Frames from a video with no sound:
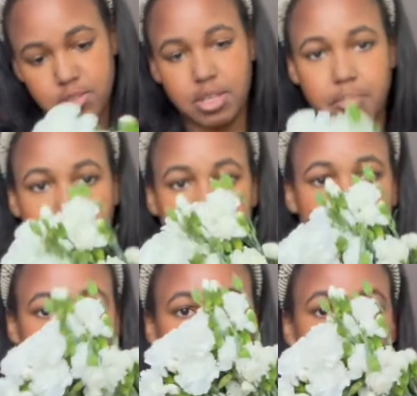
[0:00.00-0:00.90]
I mean,
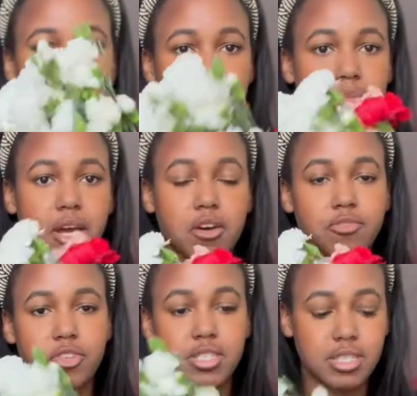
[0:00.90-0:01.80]
it's a good amount,
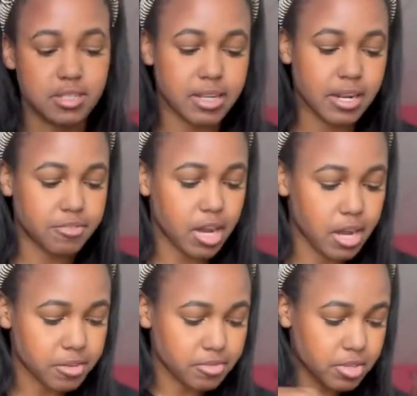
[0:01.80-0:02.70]
for $6.95.